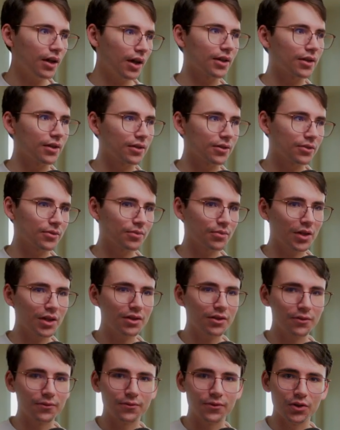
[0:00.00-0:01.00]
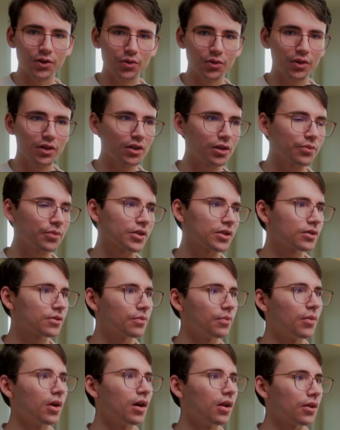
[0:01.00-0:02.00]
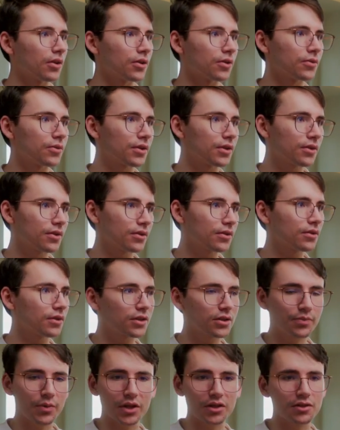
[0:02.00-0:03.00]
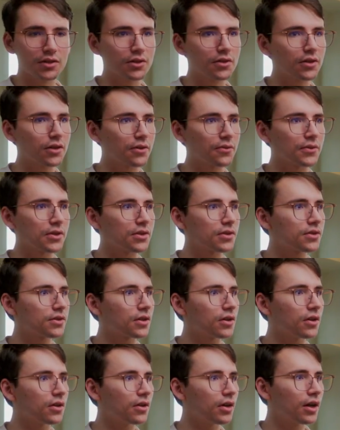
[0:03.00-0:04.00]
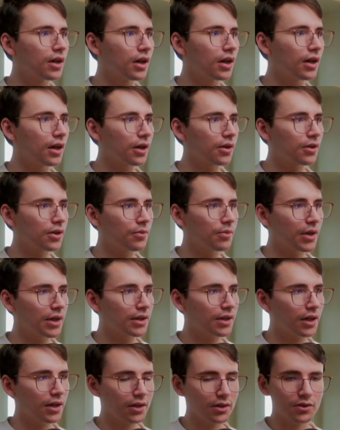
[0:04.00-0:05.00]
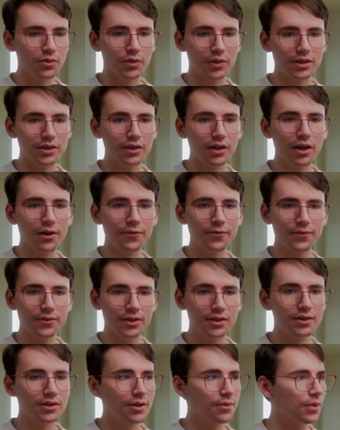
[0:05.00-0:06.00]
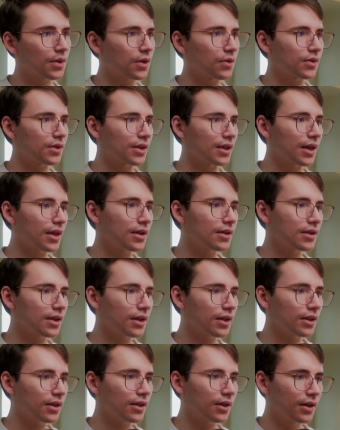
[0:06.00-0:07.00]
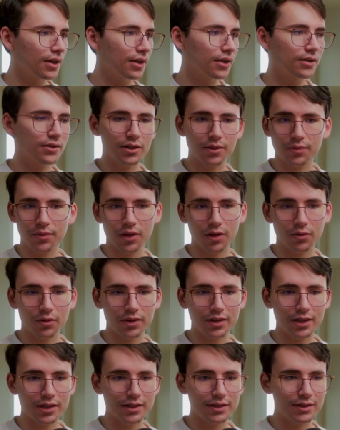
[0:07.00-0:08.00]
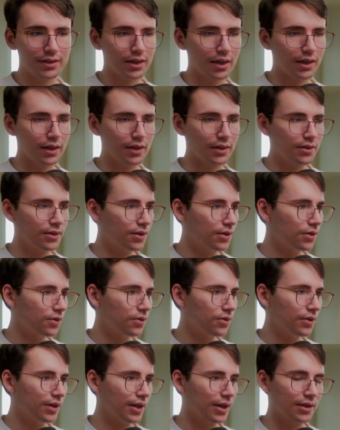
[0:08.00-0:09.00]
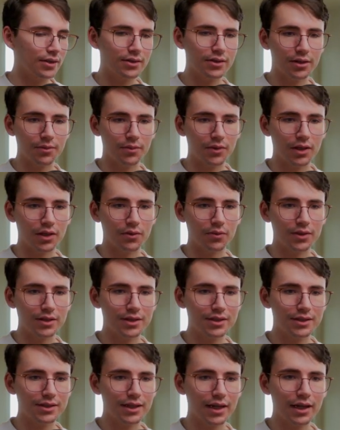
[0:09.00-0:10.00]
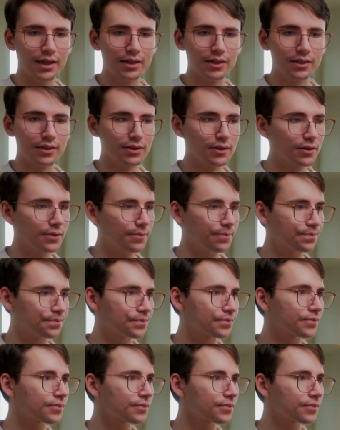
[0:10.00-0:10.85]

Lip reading: and make the view a little bit smaller with the space that you're given. So I'm going to make that to its left. Same thing with the end date. Same thing with assign to, and same thing with status.